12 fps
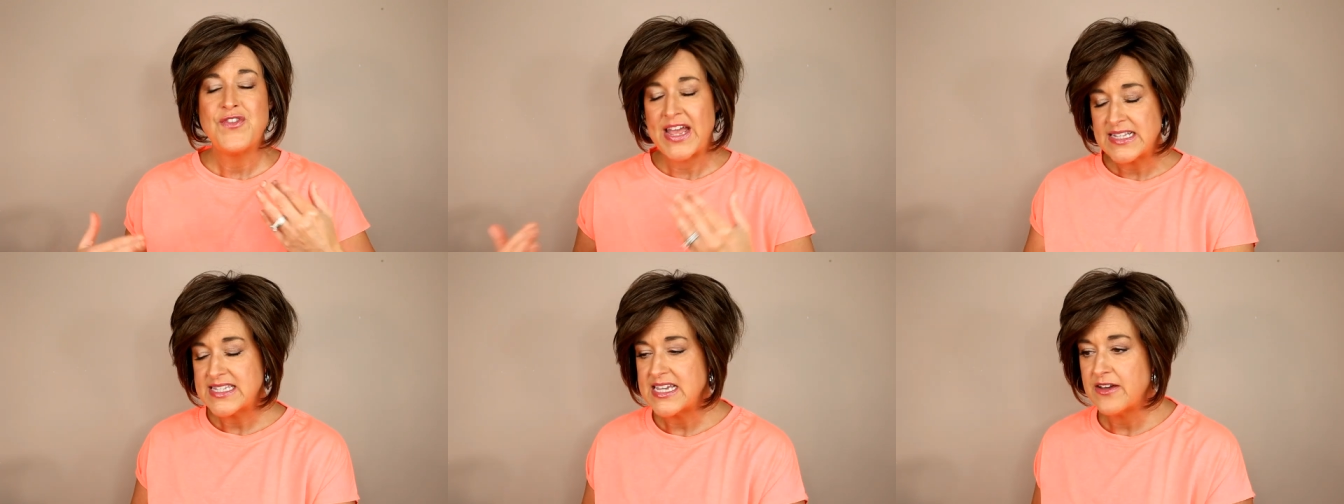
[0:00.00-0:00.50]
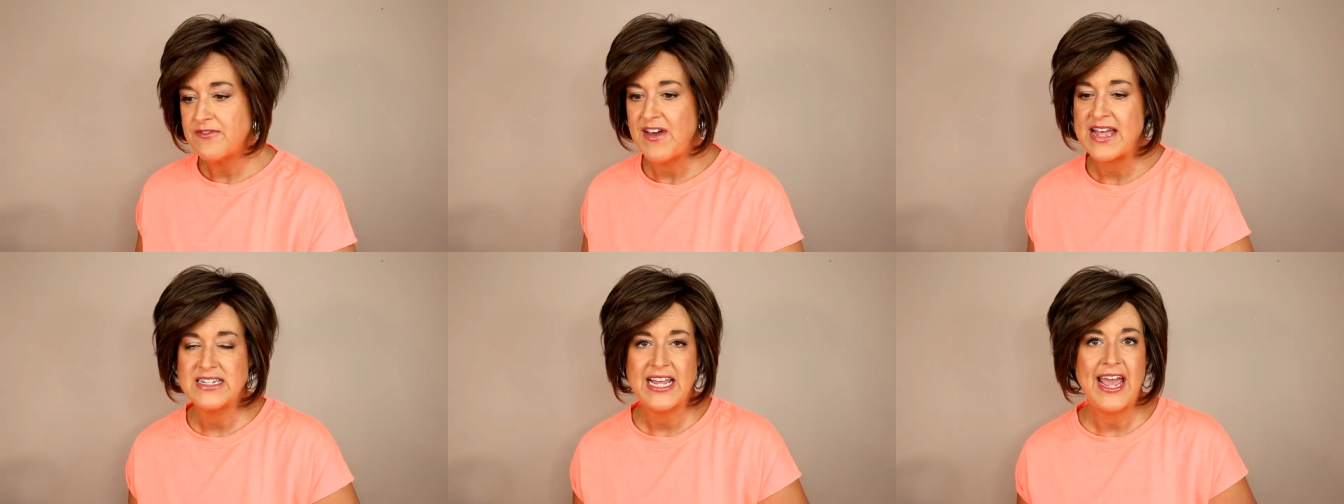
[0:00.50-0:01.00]
fancy
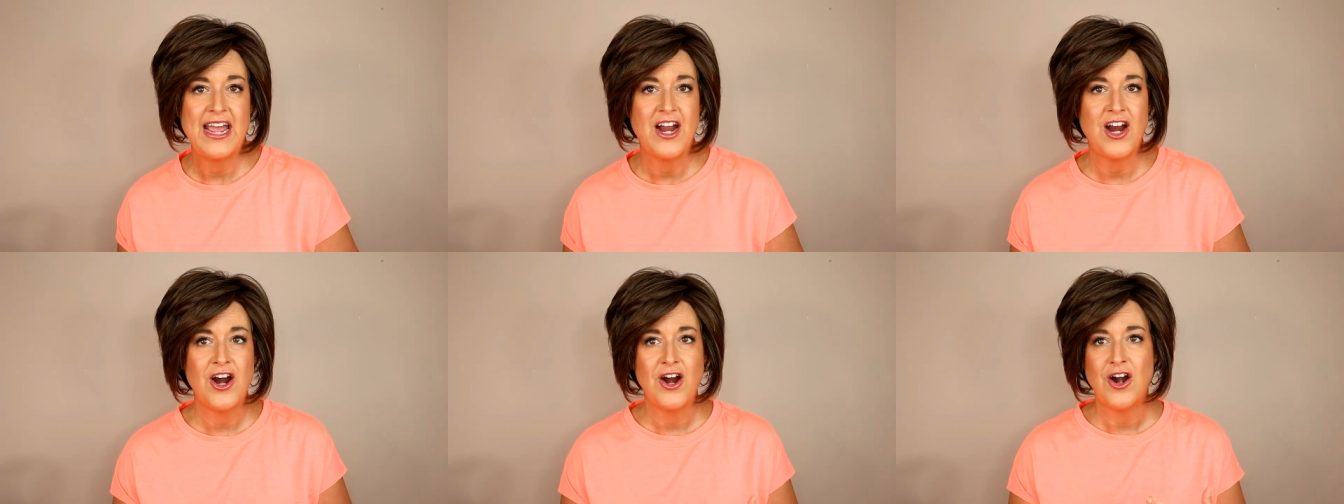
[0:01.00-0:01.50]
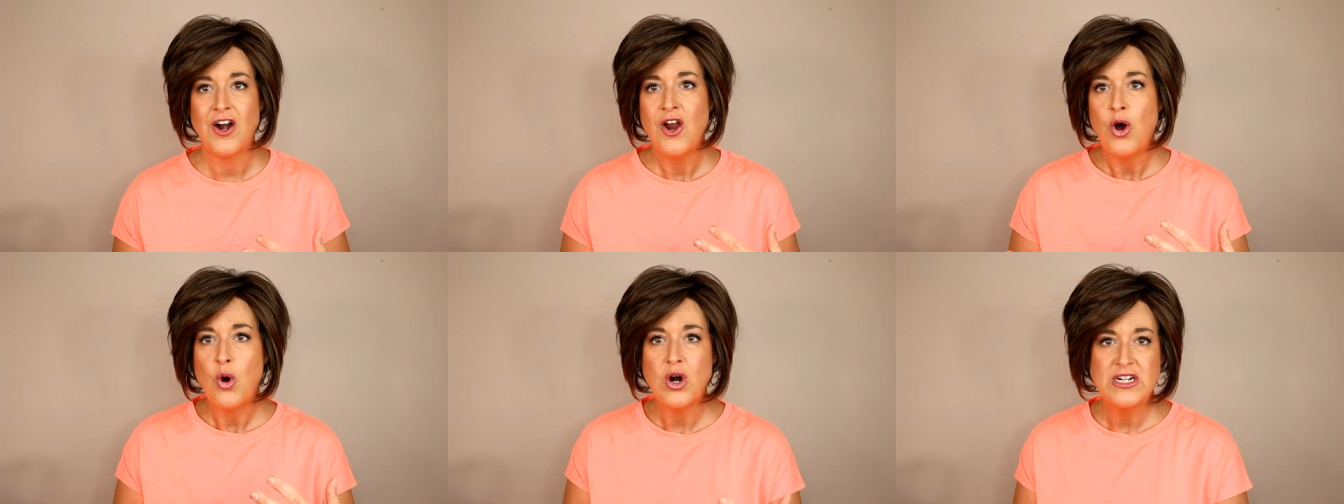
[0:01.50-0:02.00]
event
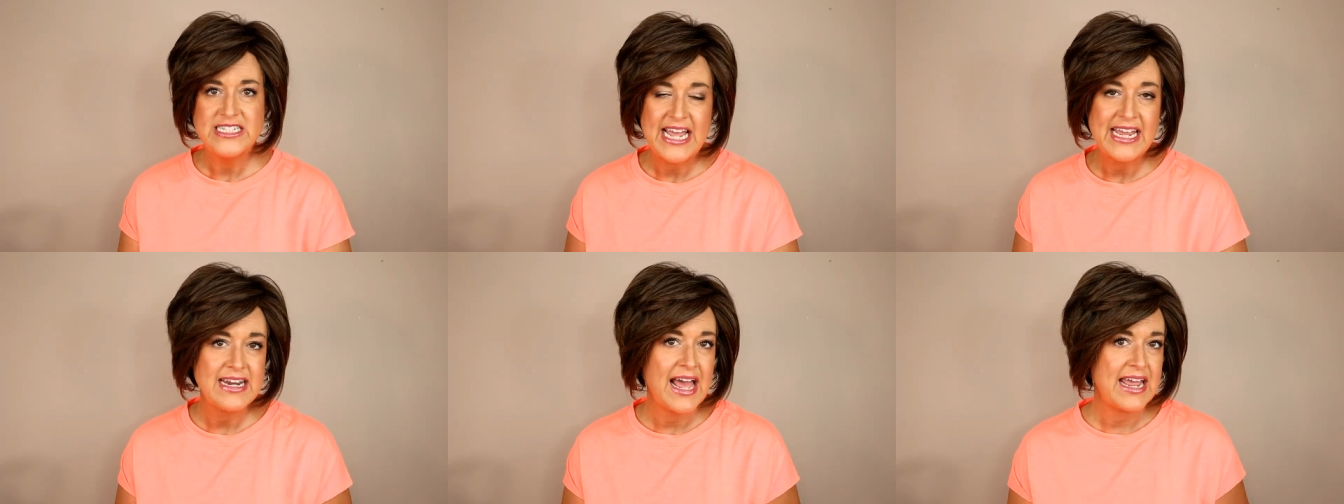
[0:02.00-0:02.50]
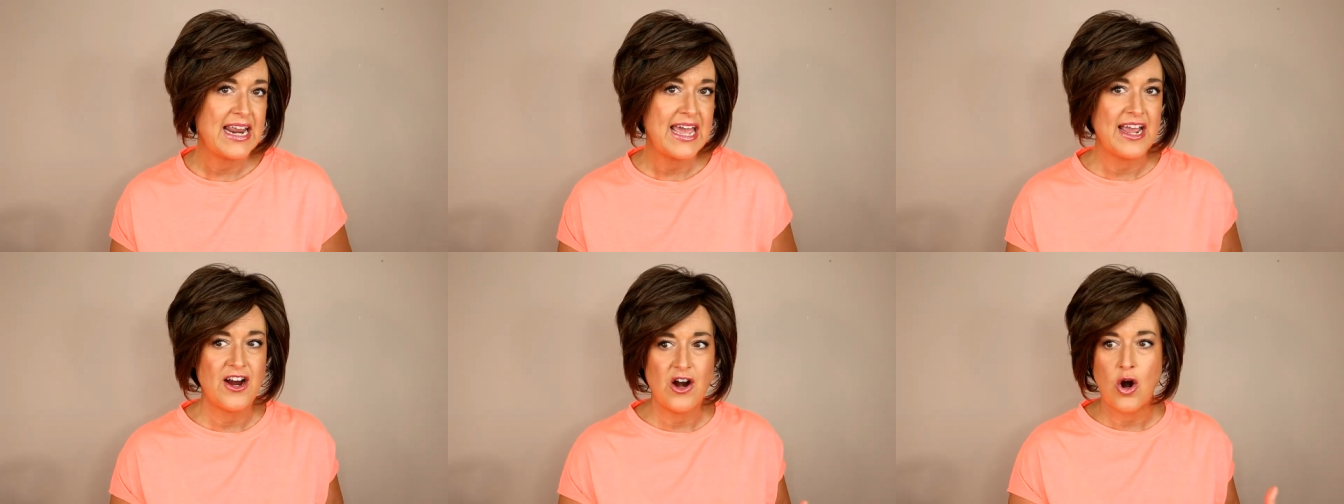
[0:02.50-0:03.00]
hair or date
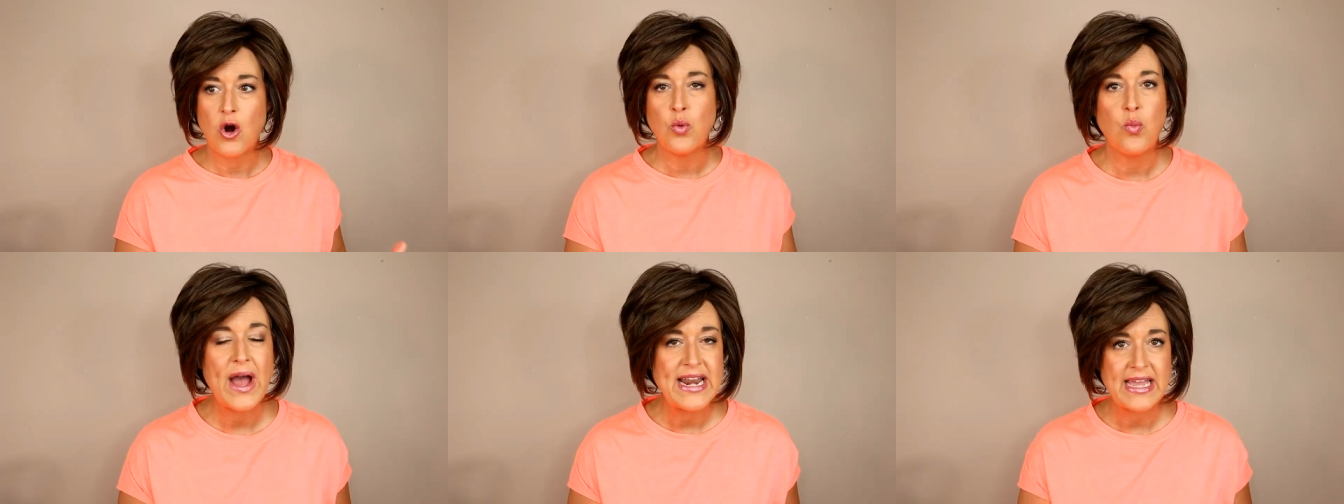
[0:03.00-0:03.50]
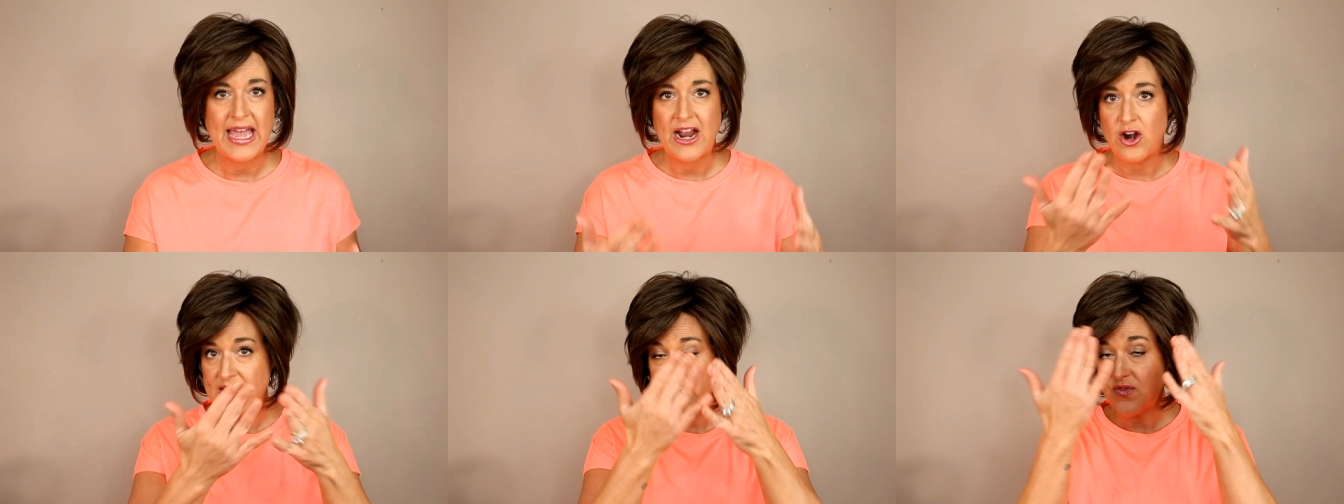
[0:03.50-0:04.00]
night hair or wedding
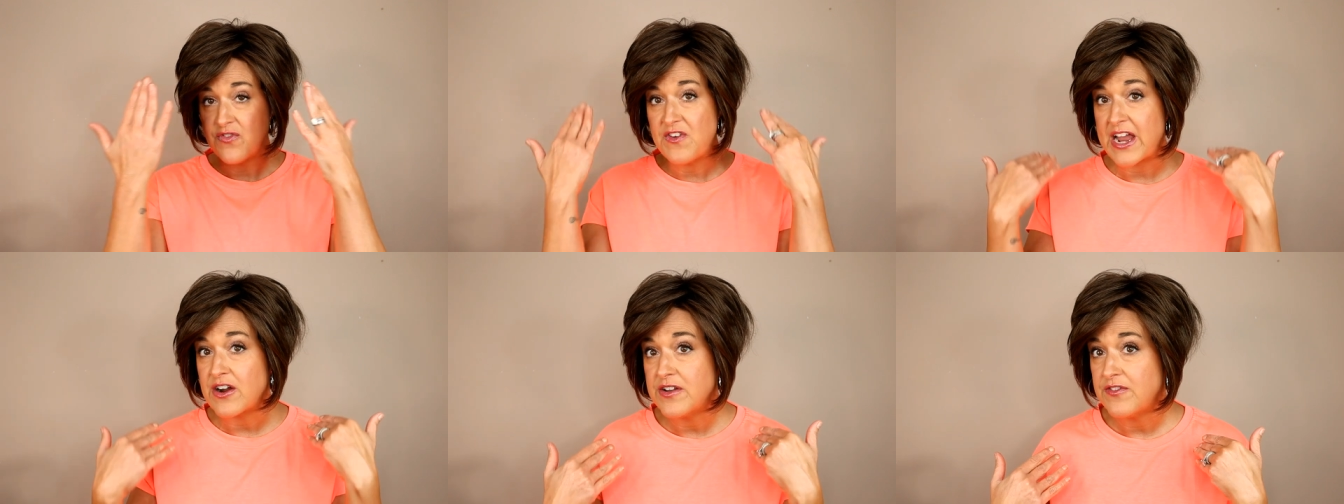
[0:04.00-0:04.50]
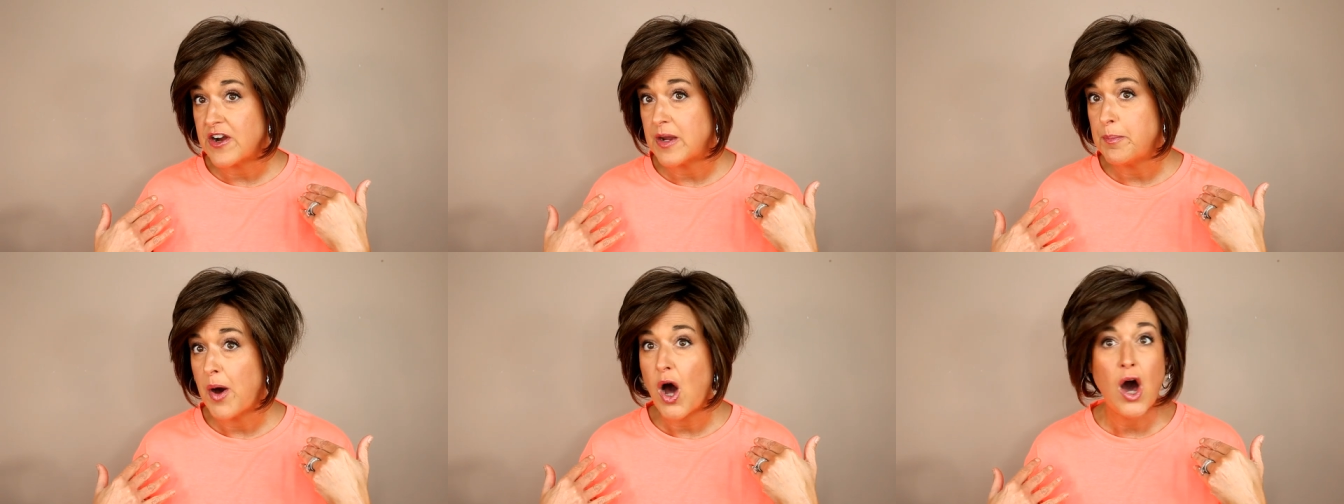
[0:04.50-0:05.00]
hair. It's very,
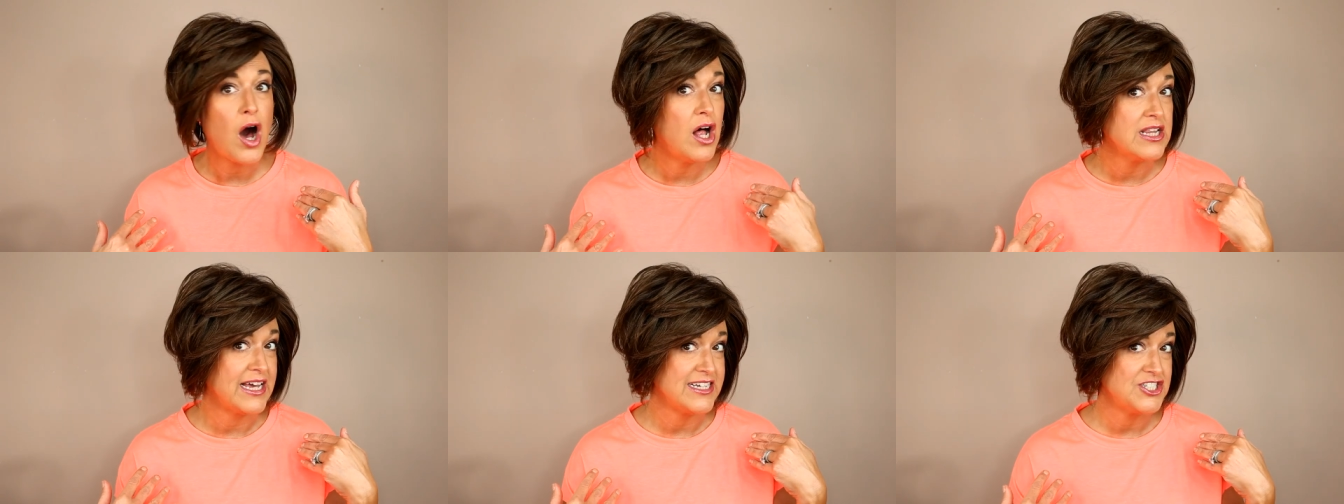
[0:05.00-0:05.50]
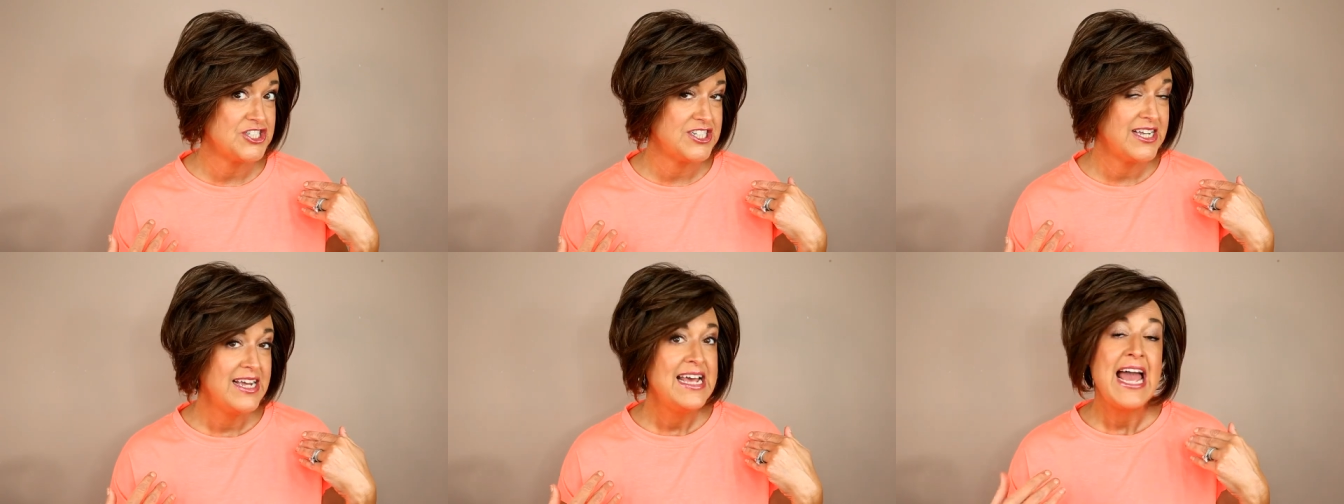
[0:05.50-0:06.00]
very
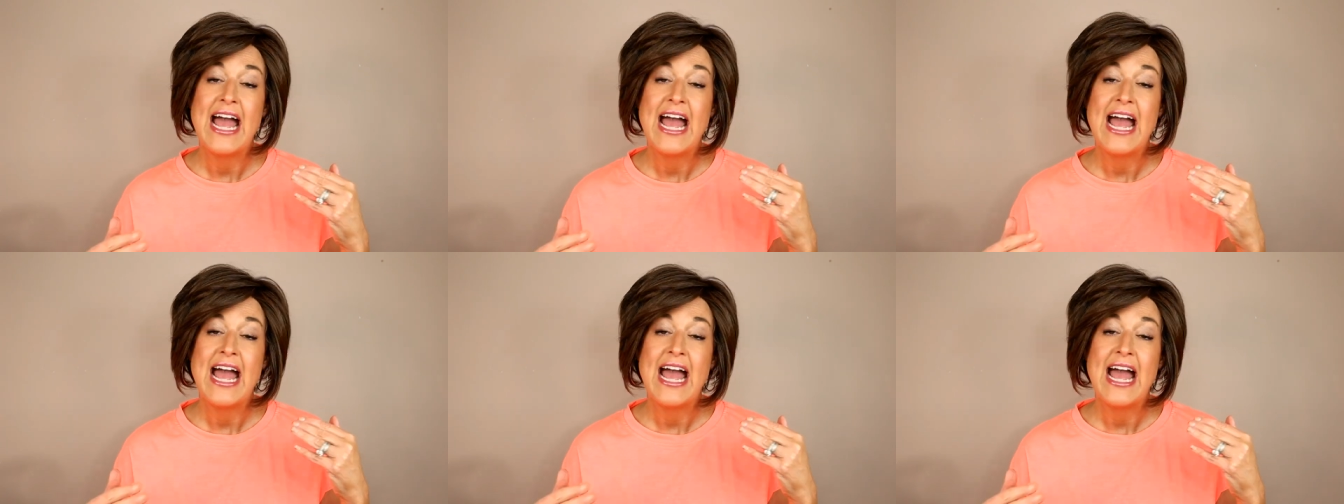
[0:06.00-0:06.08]
polished.